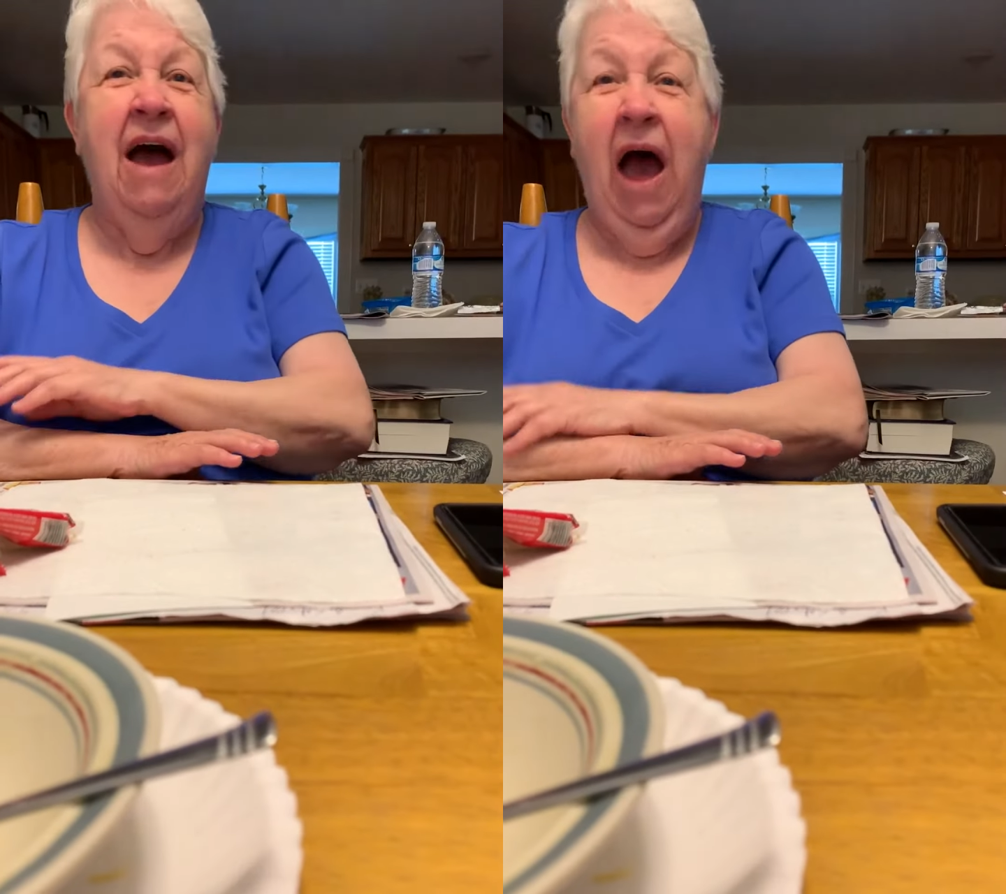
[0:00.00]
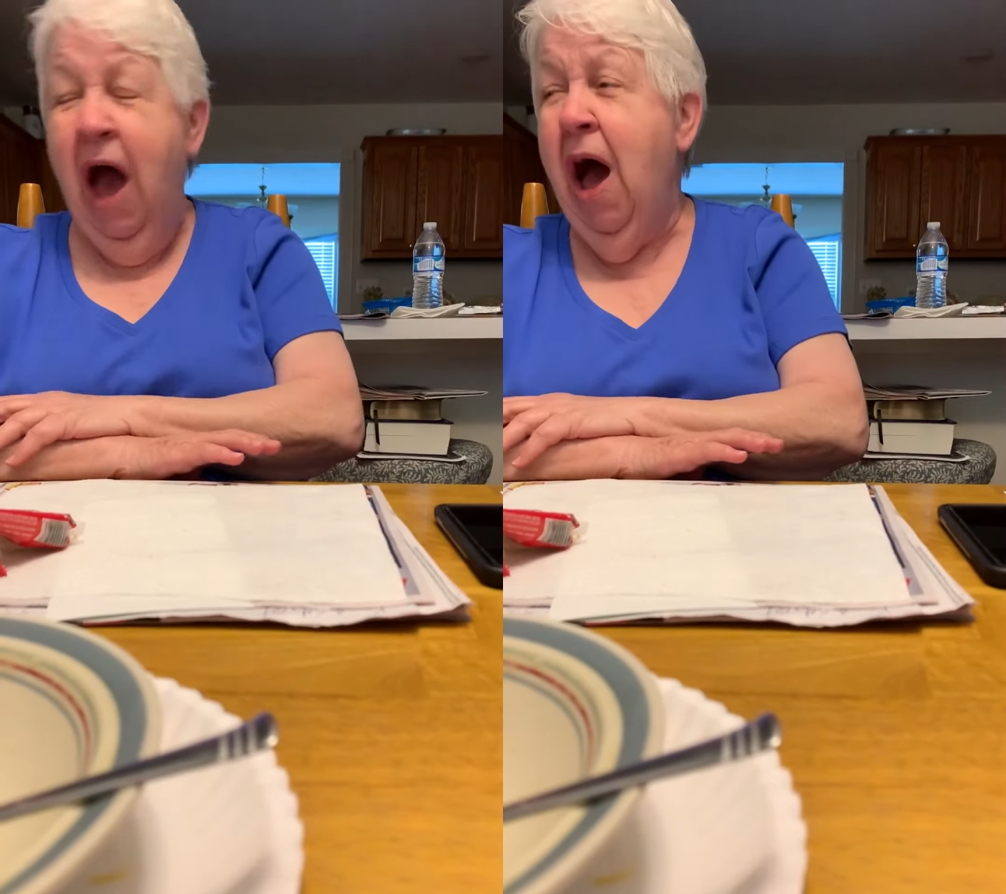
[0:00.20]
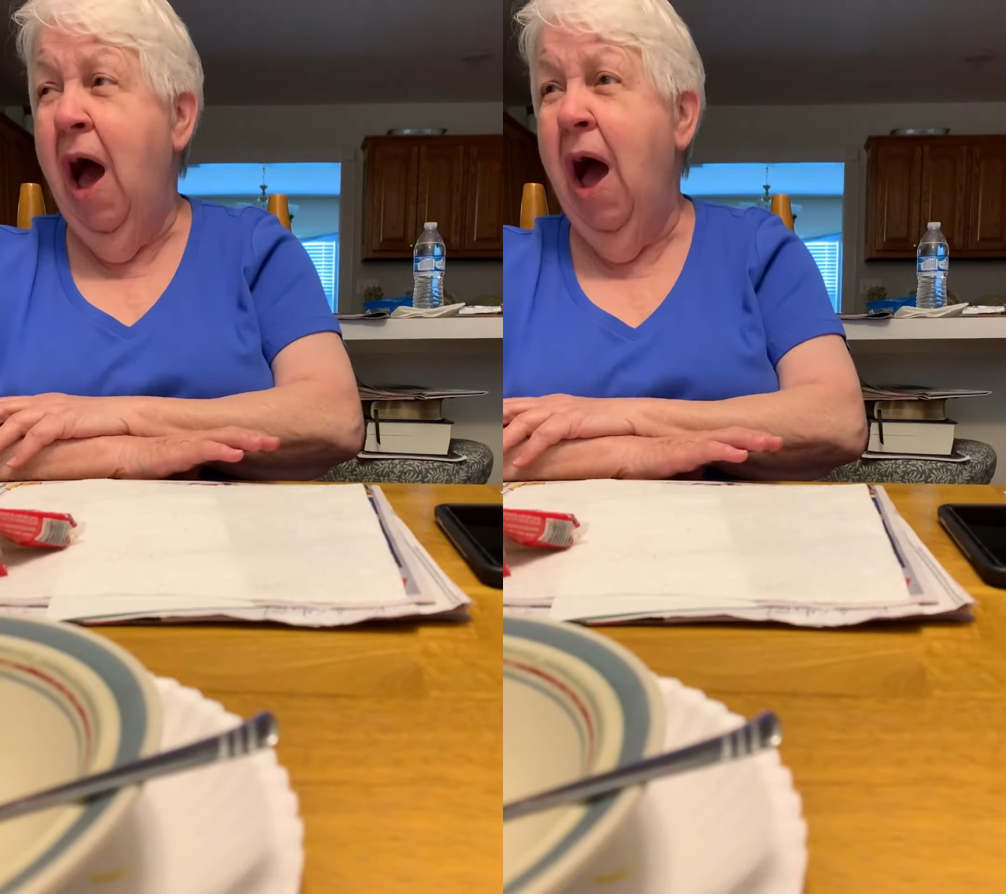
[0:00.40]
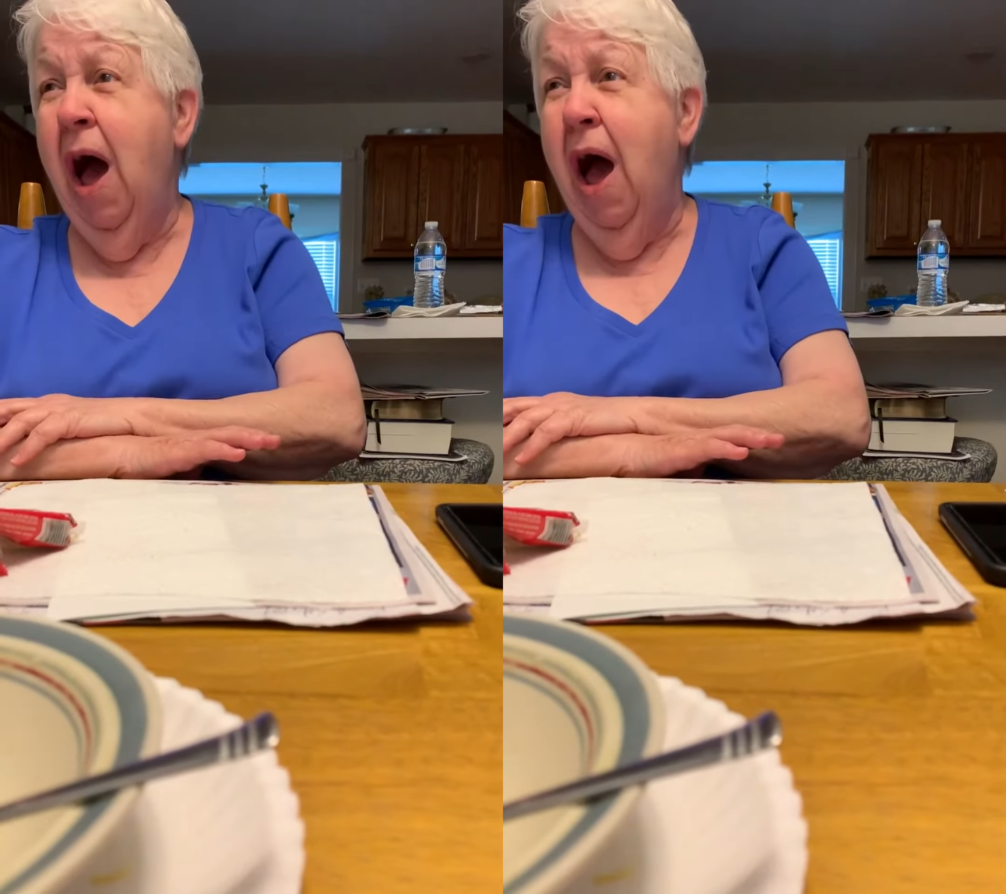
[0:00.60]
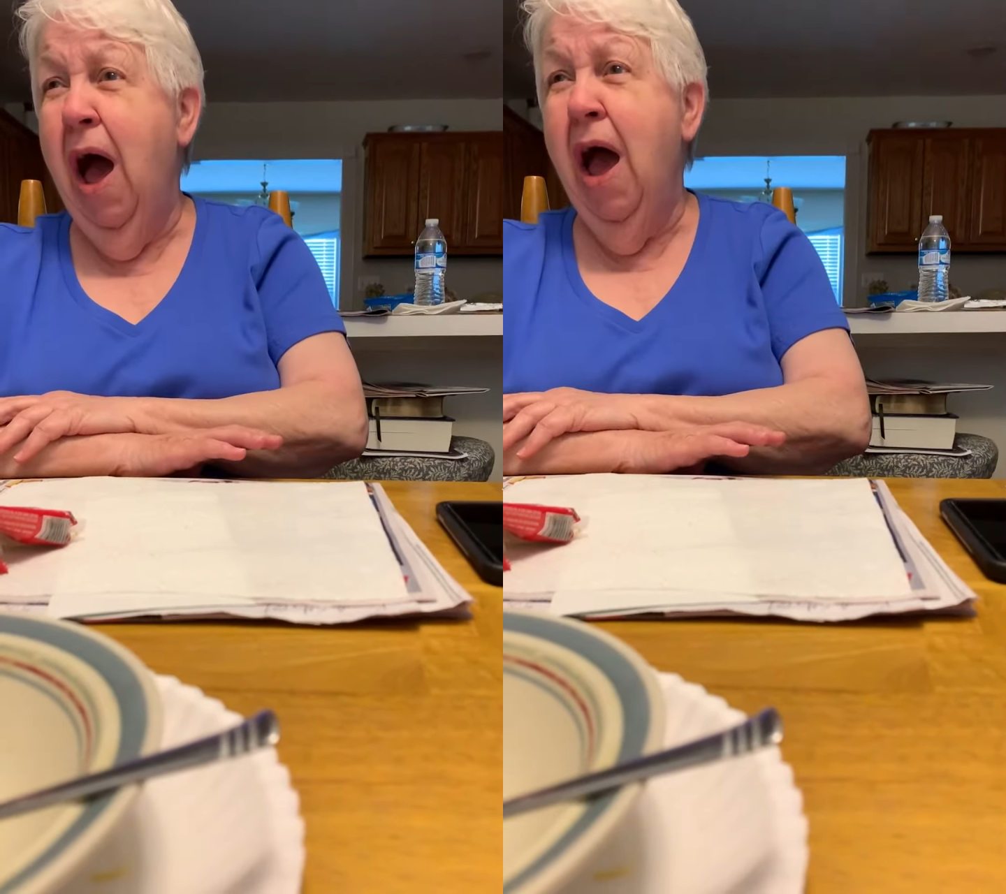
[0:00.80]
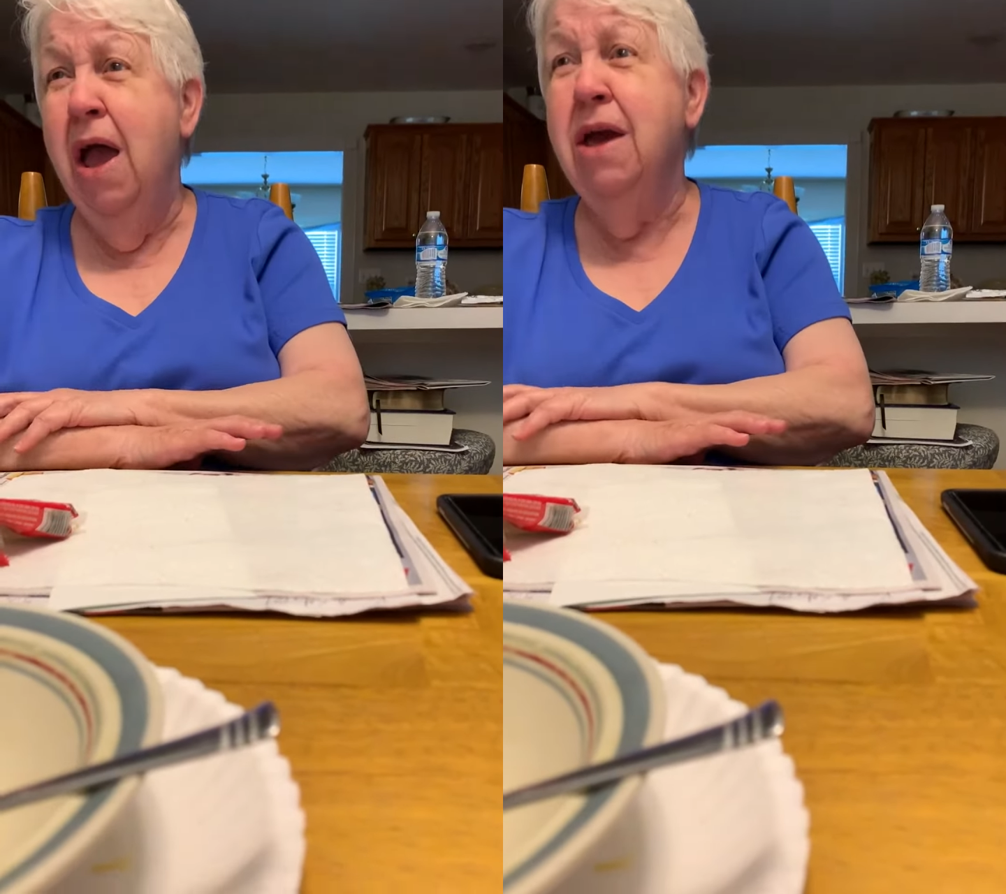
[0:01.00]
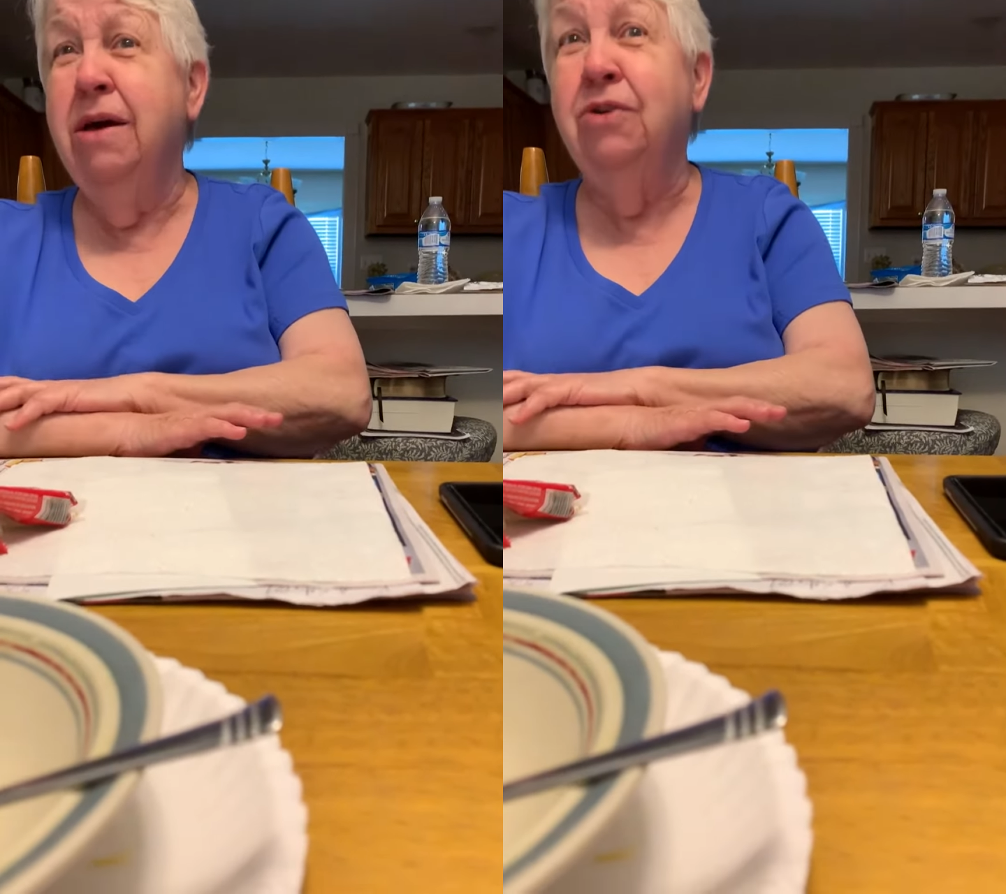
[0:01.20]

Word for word: I